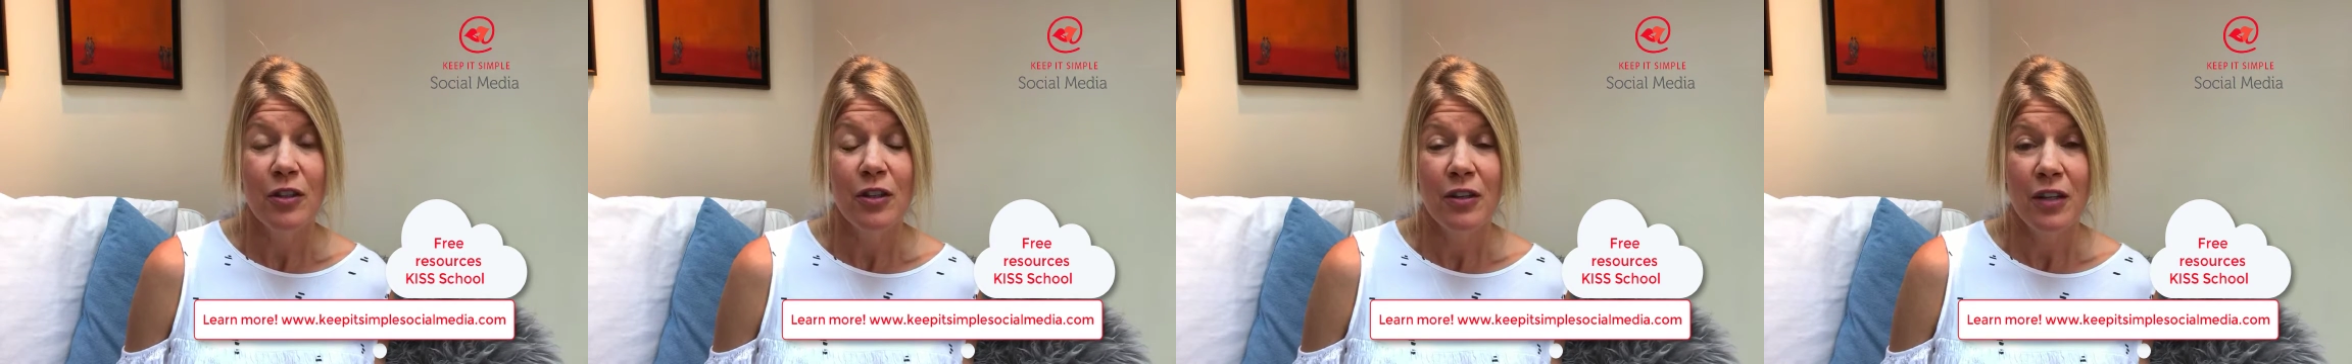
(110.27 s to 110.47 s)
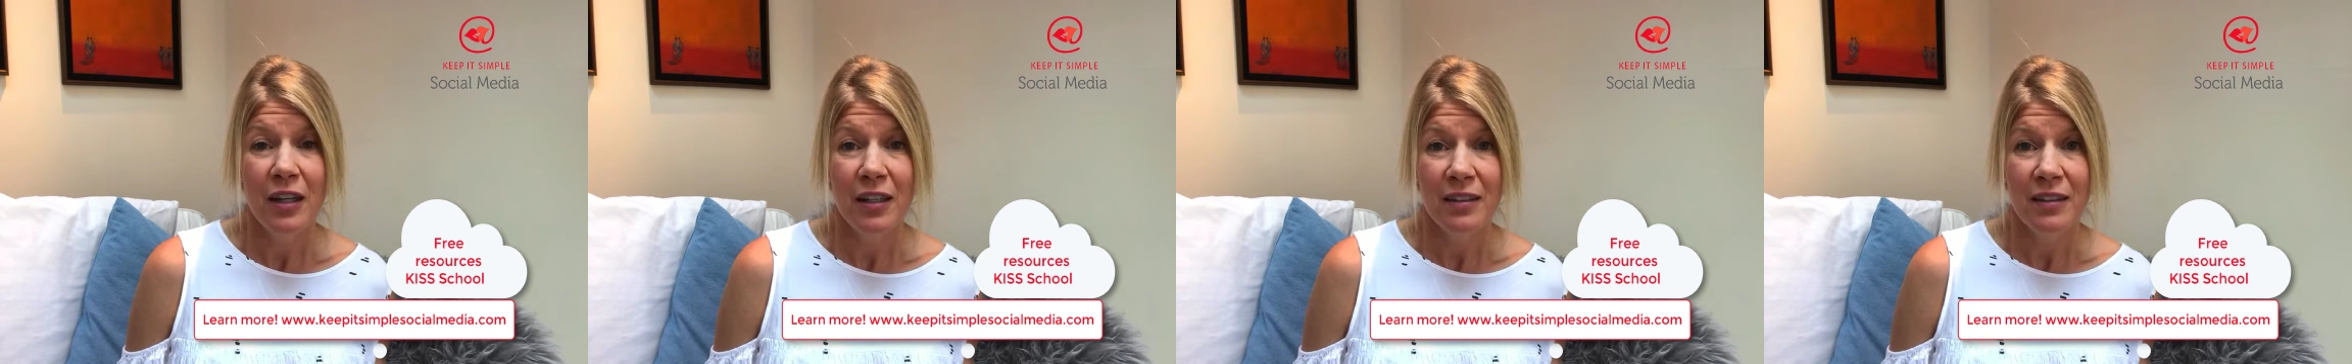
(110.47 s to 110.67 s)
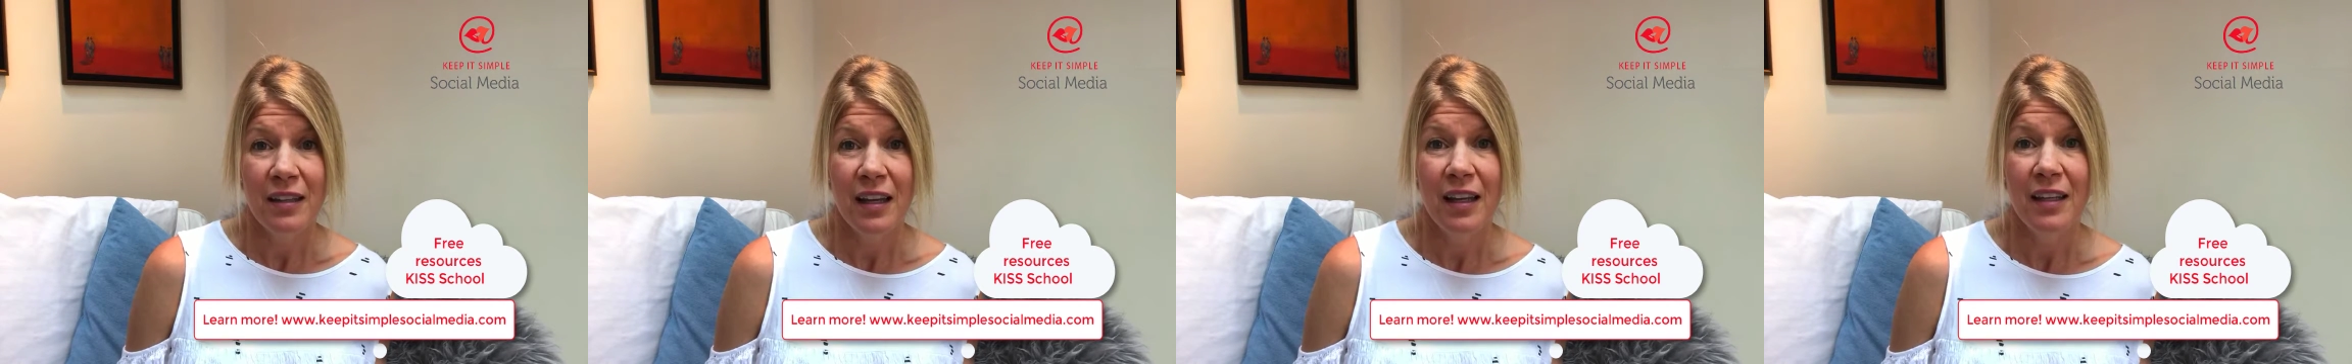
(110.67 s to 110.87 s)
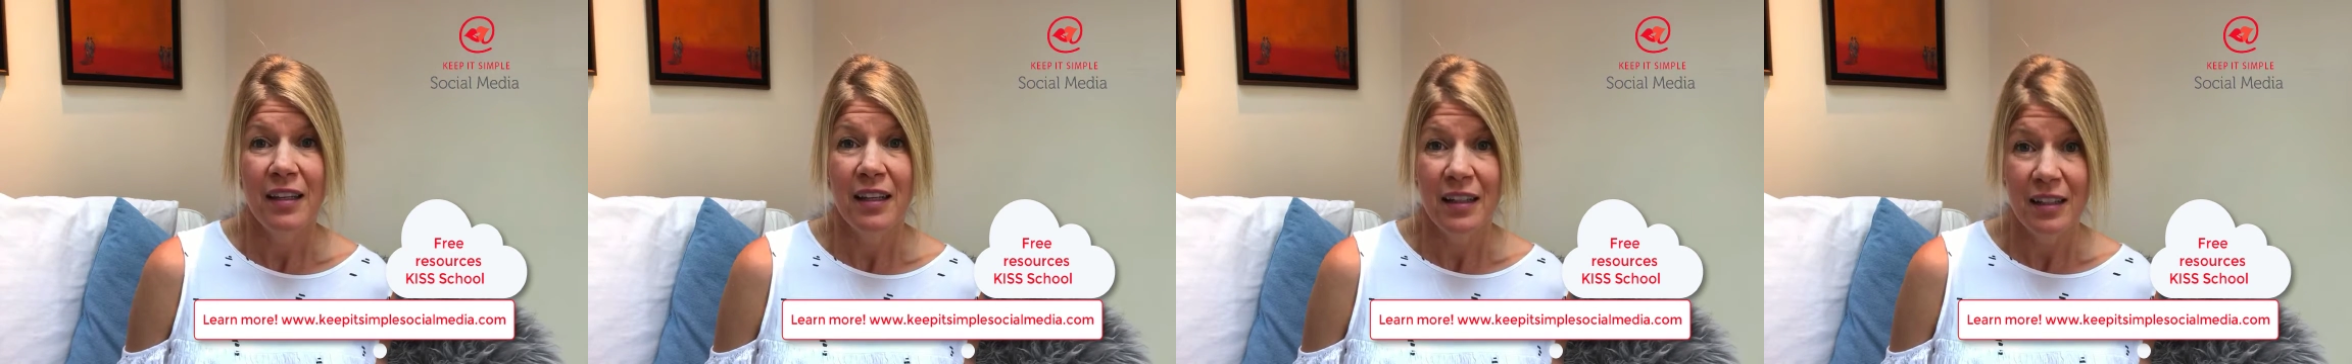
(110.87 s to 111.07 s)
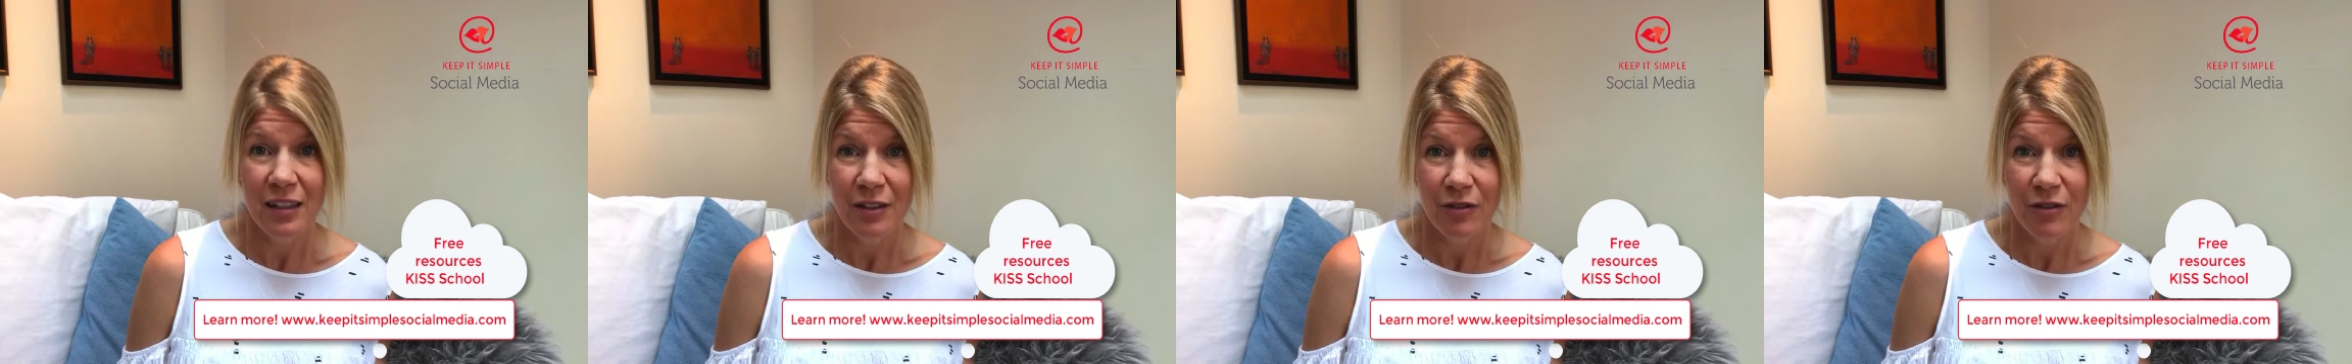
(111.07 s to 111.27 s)
your content
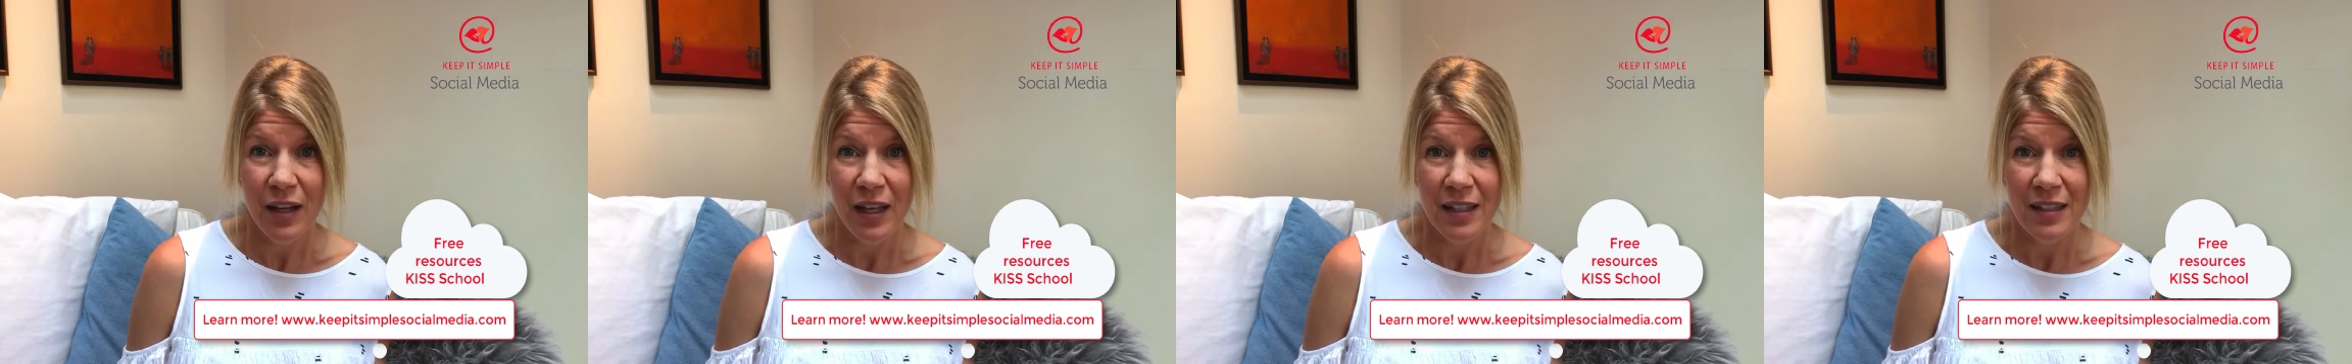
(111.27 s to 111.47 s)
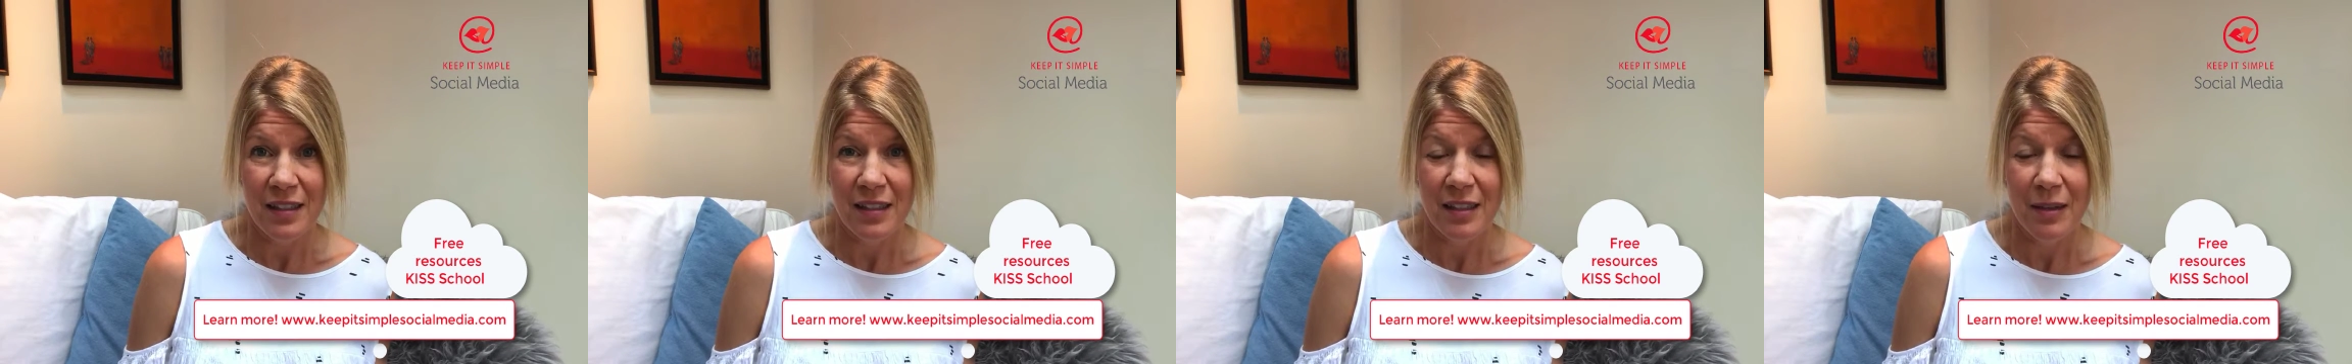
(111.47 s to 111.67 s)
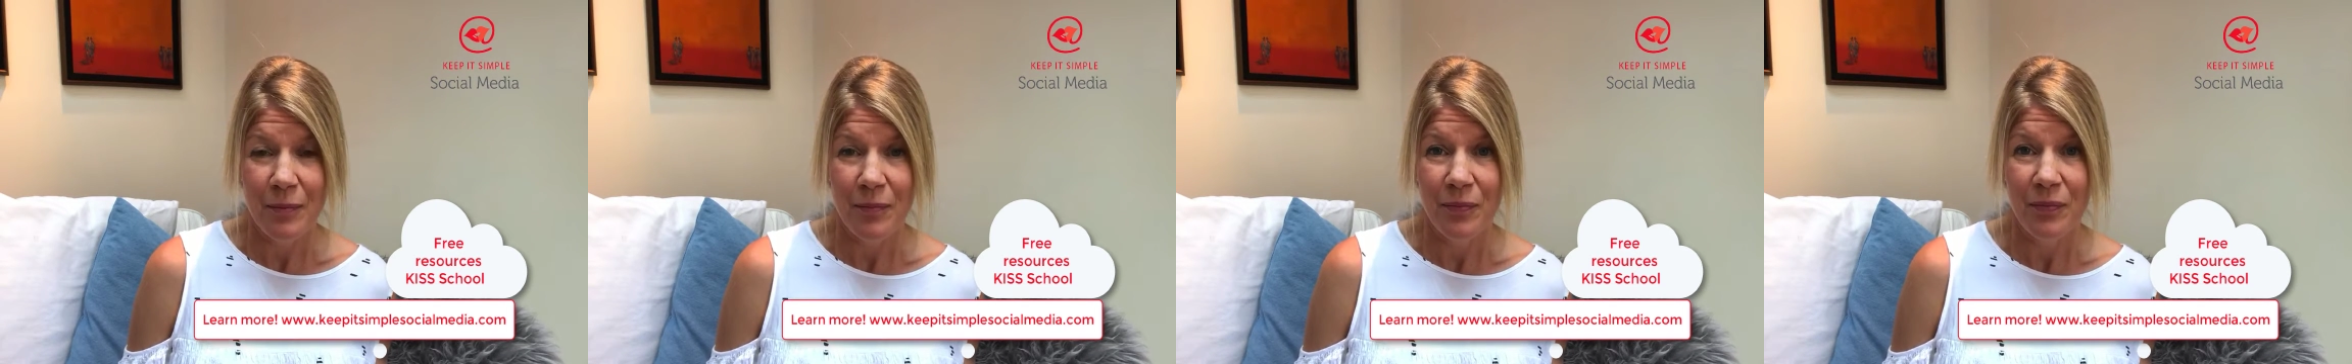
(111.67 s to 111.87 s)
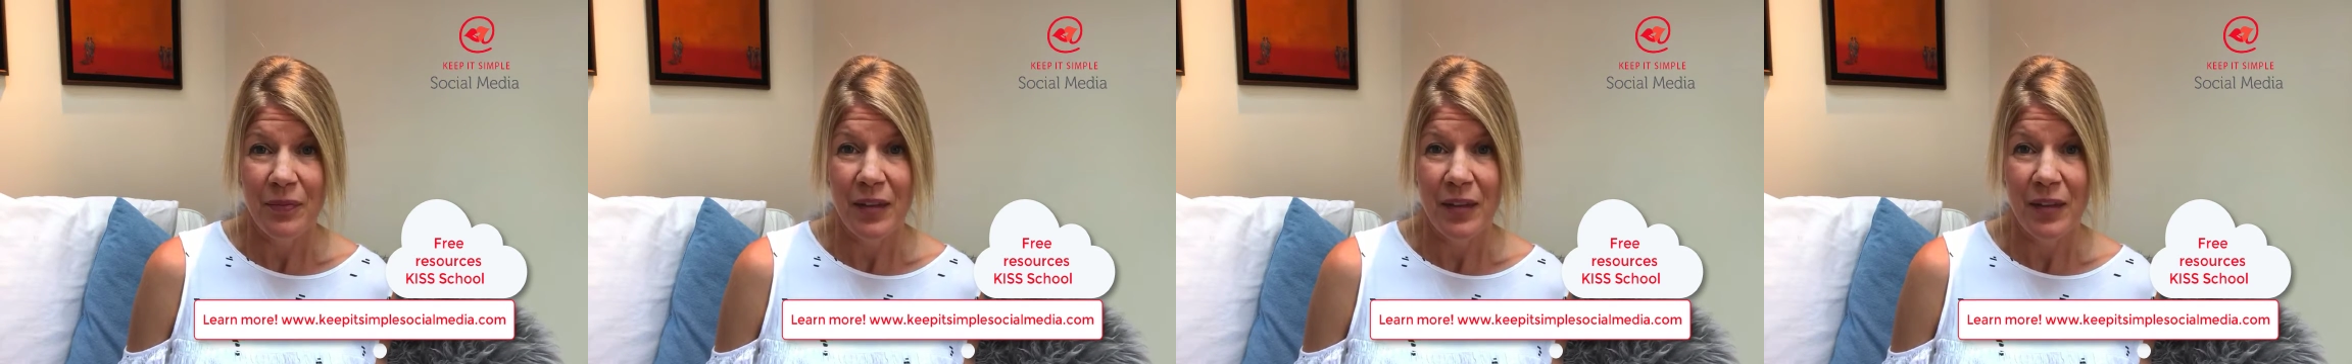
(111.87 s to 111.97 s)
in advance